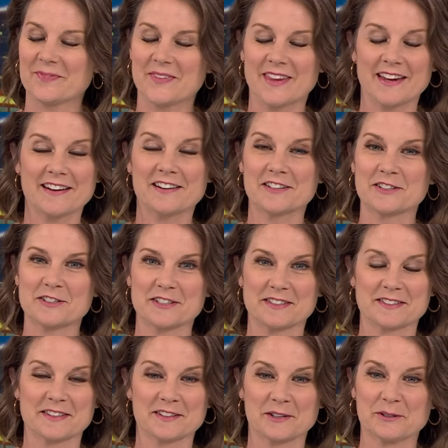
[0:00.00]
They are
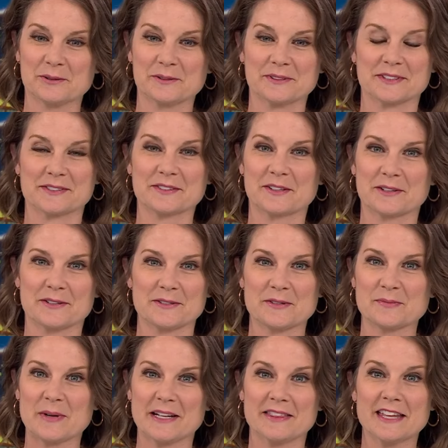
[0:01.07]
just the coolest girls,
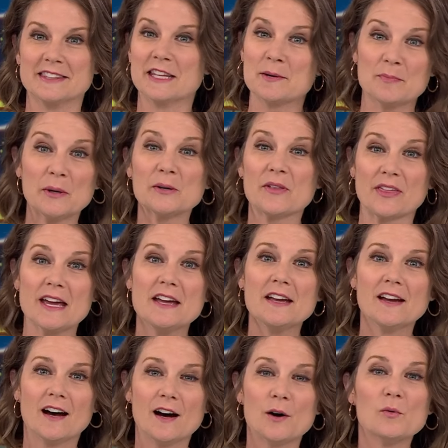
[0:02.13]
man. And they both
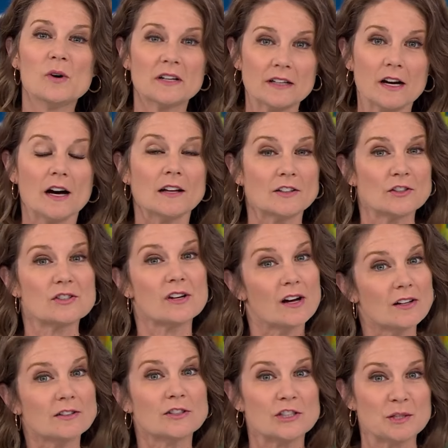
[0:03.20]
uh, won college
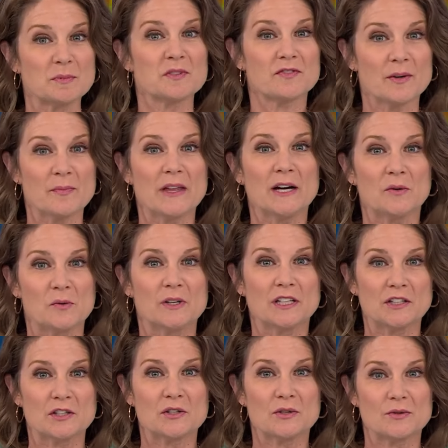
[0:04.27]
scholarships from that win,
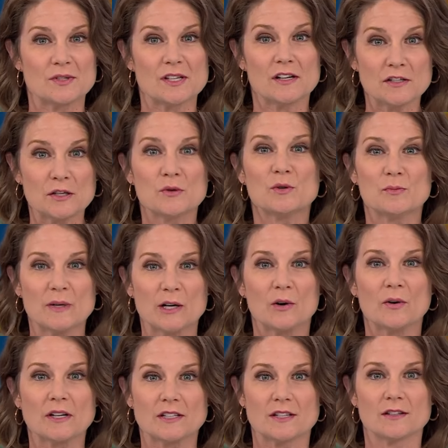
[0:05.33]
too. Sanyu will be
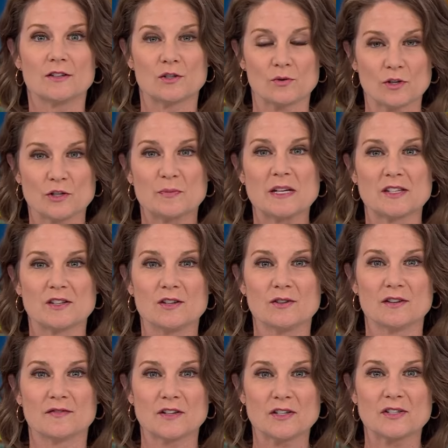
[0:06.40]
going to George Mason
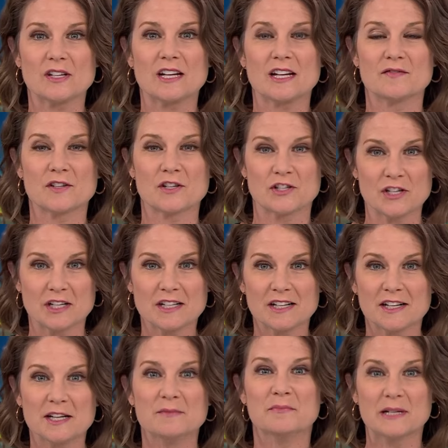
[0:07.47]
University in Virginia
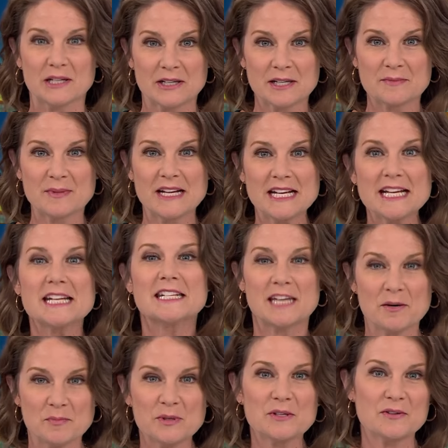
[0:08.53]
and Mariam
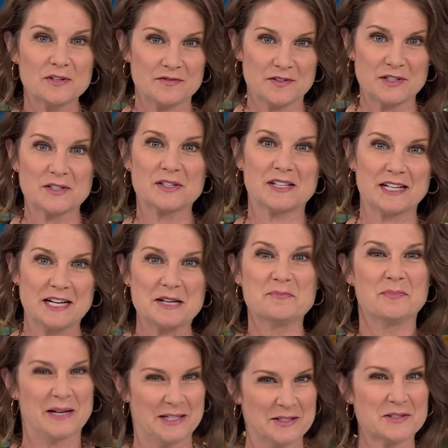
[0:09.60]
Temple University in
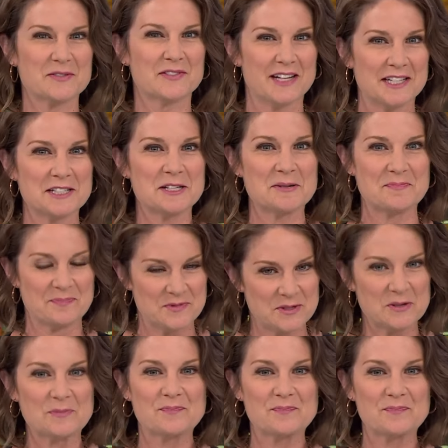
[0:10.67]
Pennsylvania. So